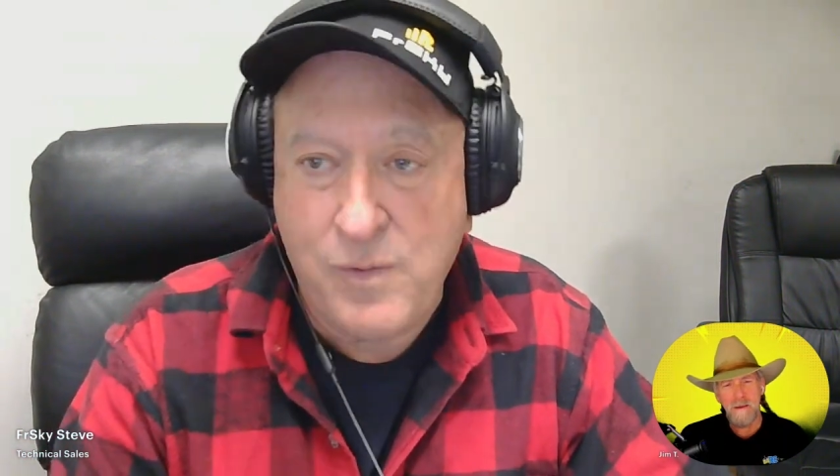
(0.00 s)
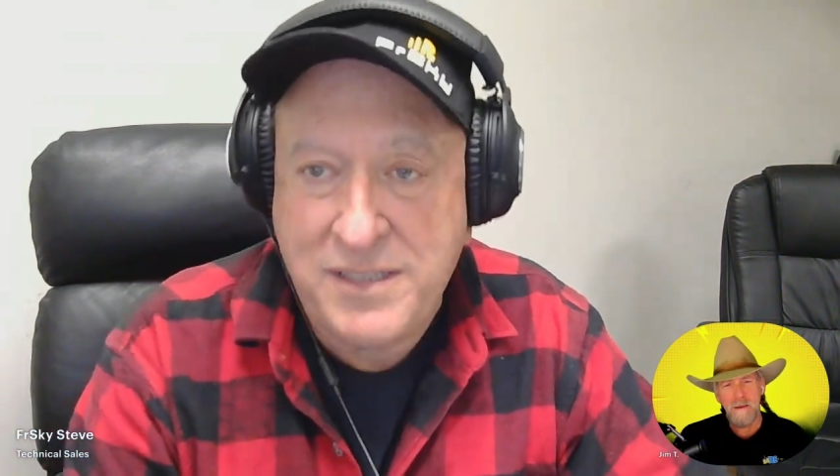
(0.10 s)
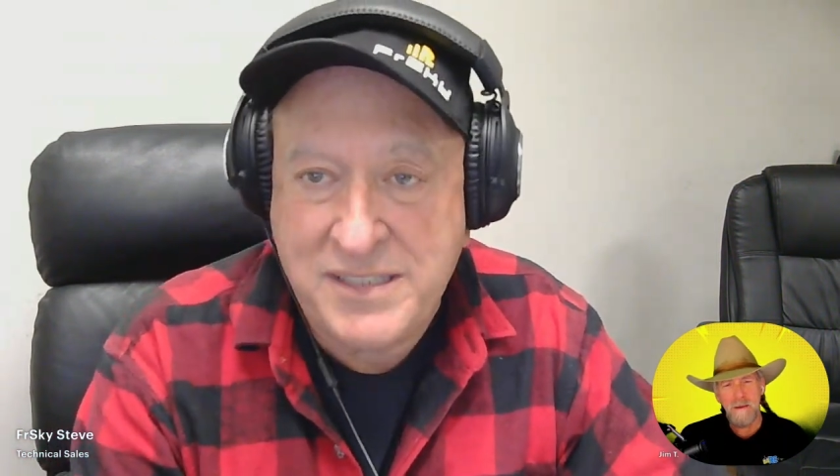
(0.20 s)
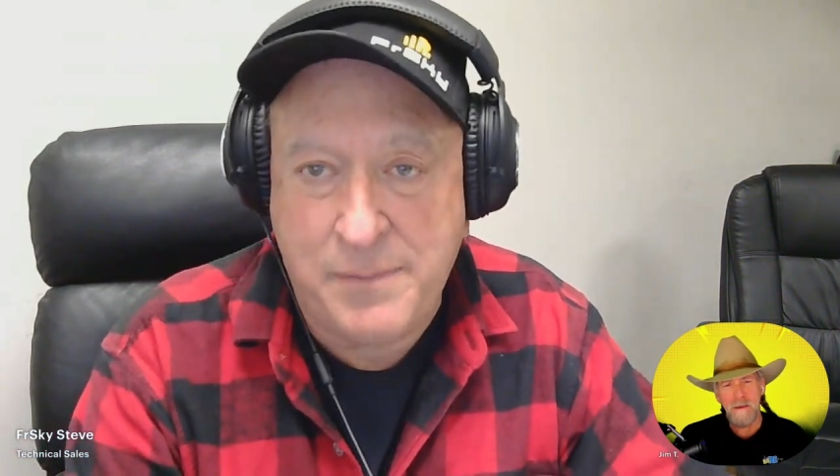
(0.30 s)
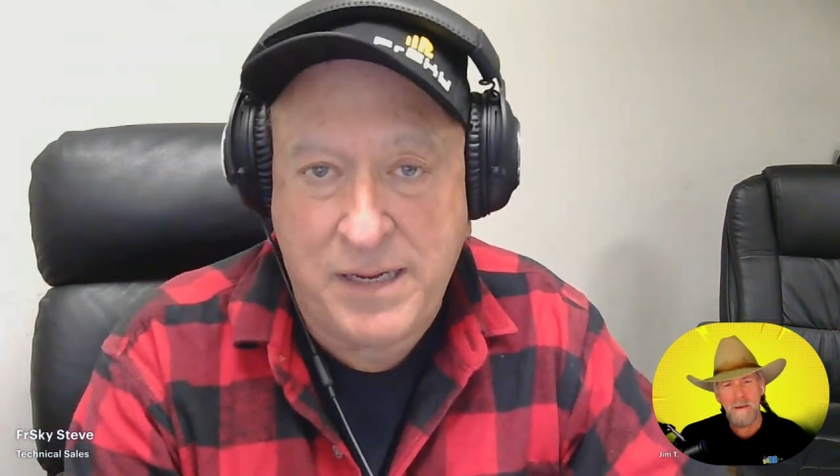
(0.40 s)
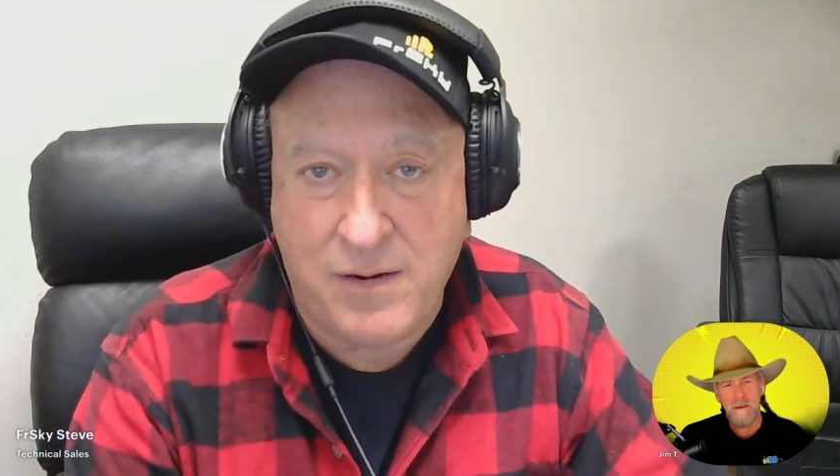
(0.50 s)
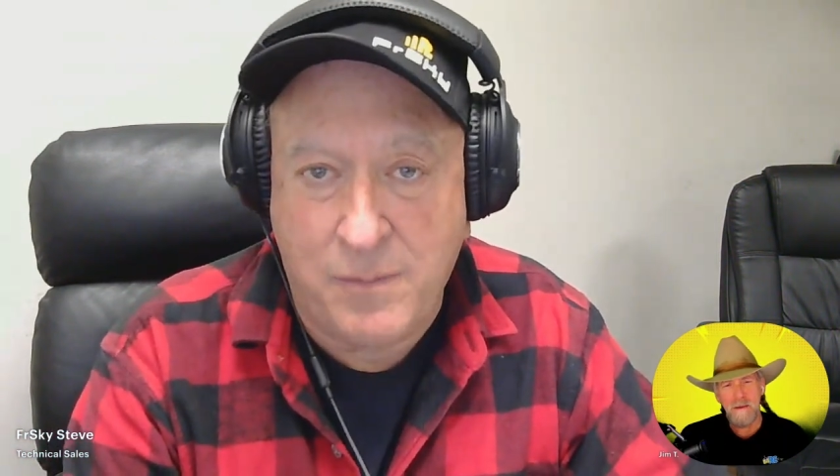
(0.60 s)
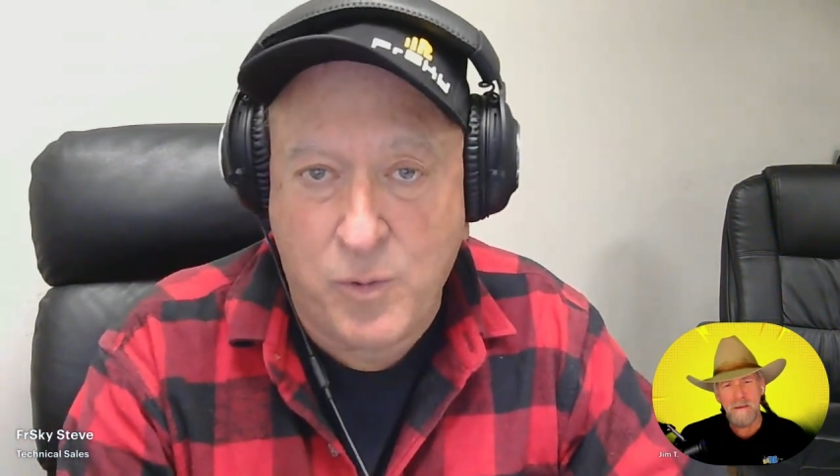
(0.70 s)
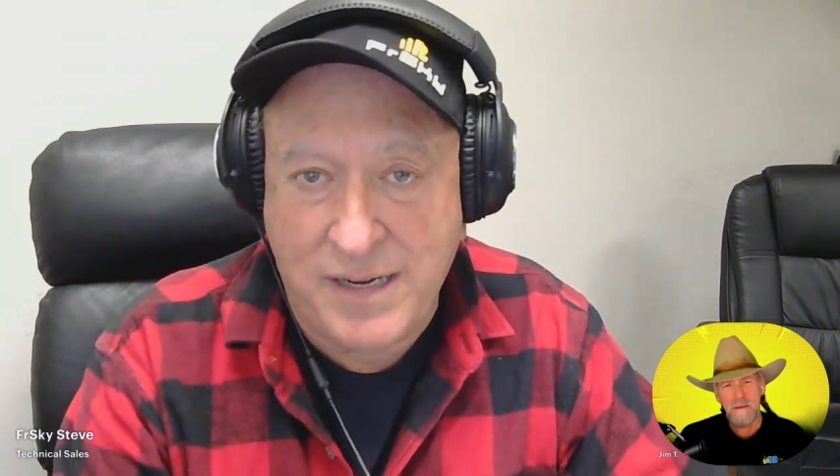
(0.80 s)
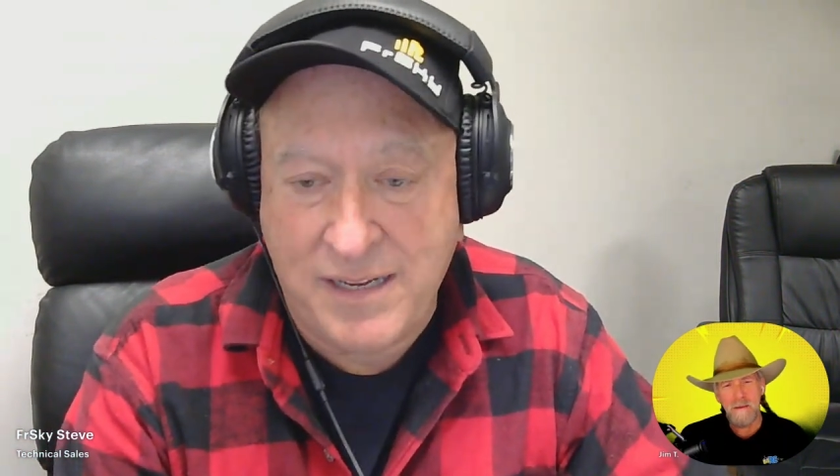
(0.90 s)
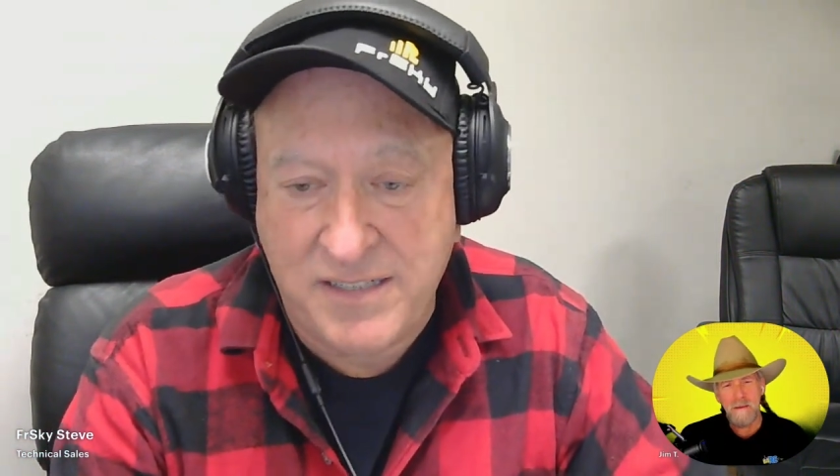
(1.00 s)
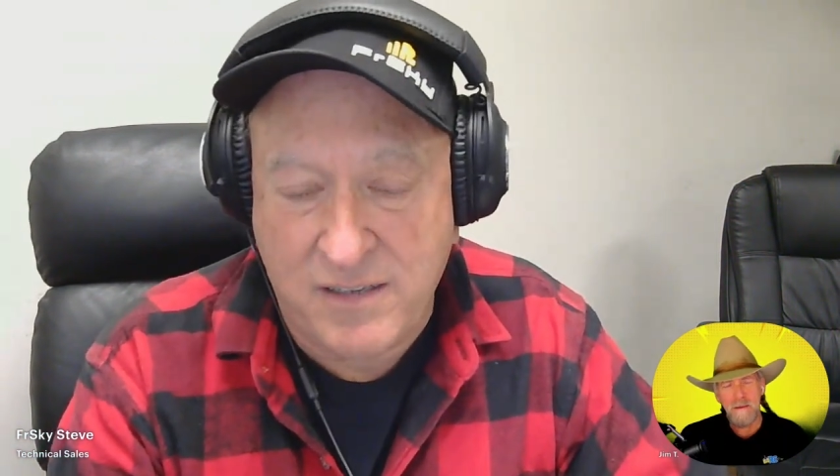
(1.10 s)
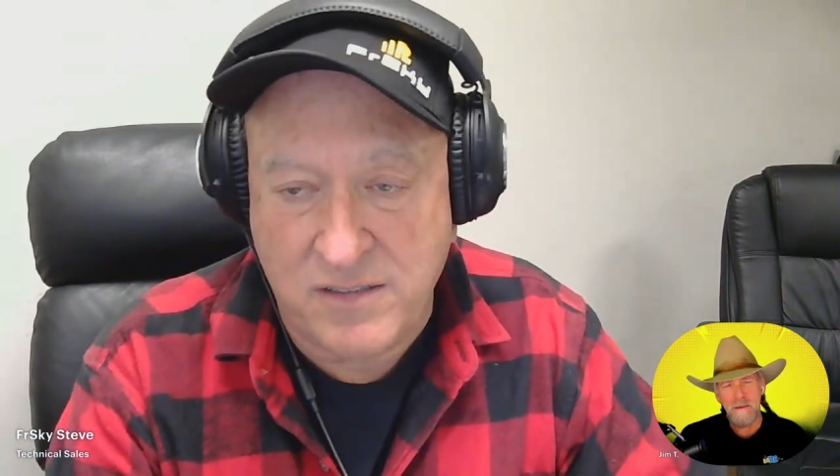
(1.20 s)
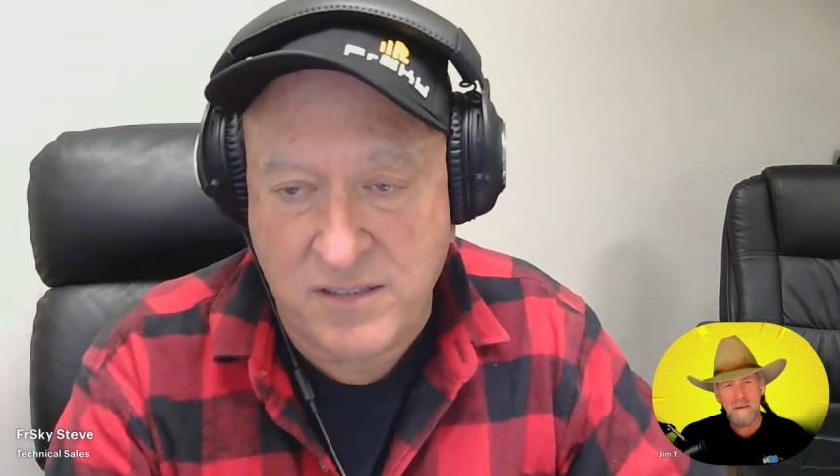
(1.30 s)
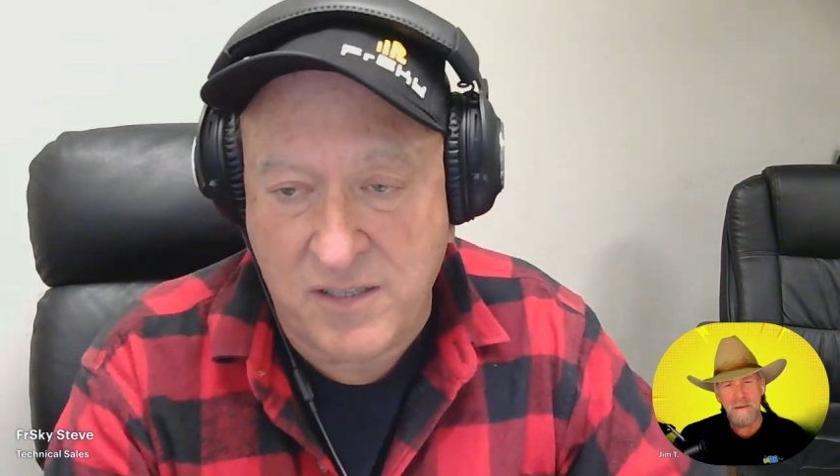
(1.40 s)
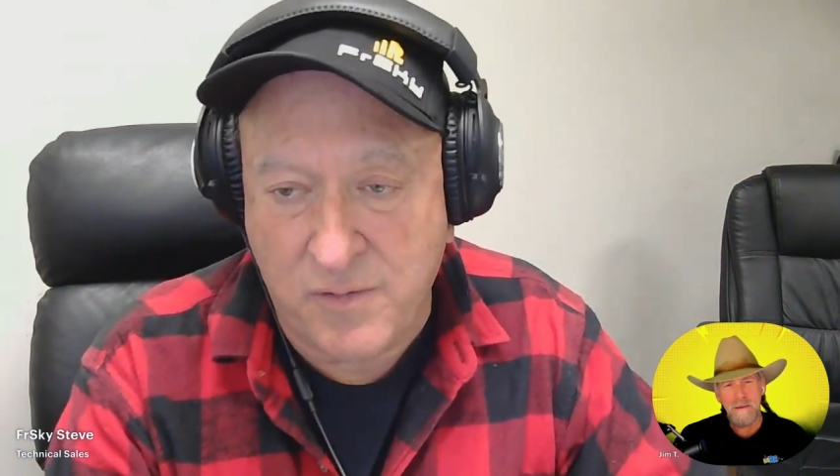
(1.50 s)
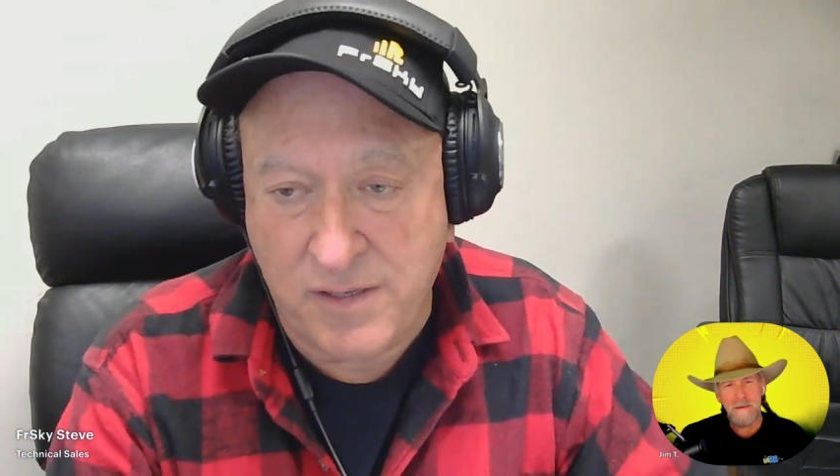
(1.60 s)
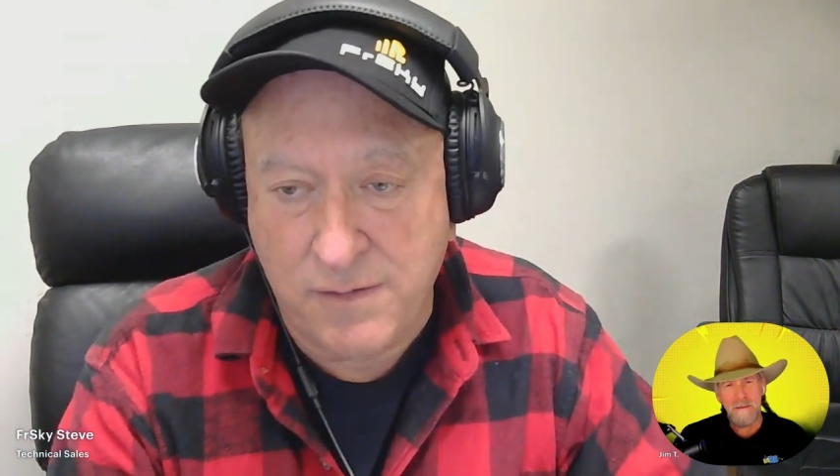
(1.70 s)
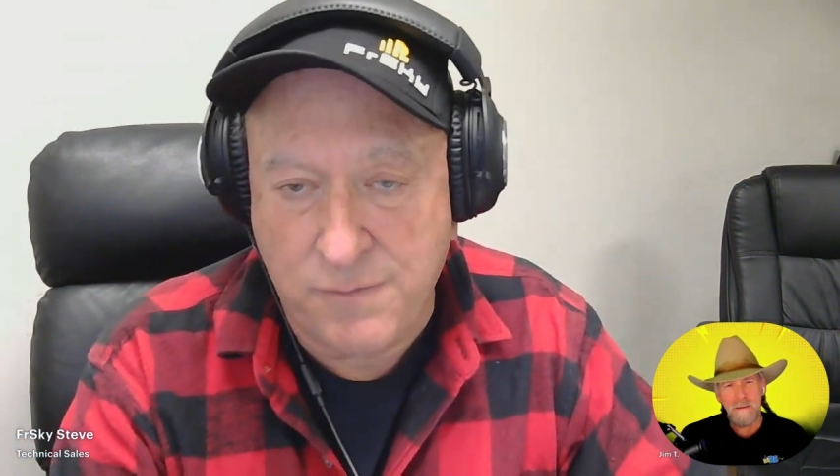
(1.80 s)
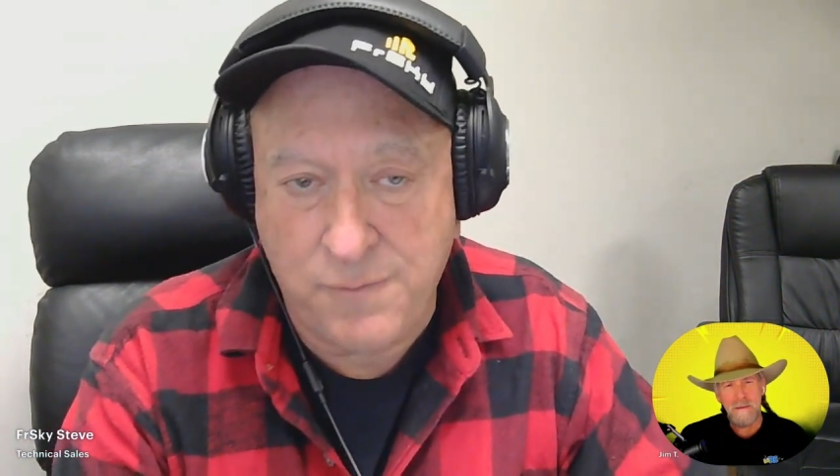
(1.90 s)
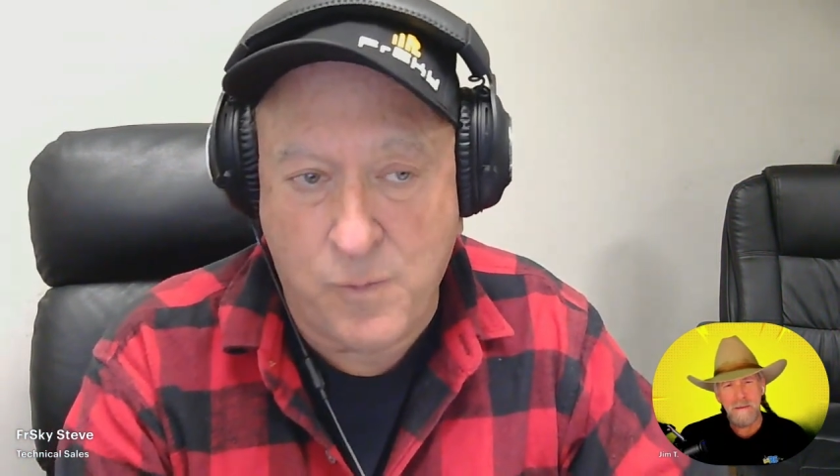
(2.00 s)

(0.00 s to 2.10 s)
this time of year i'm going out to arizona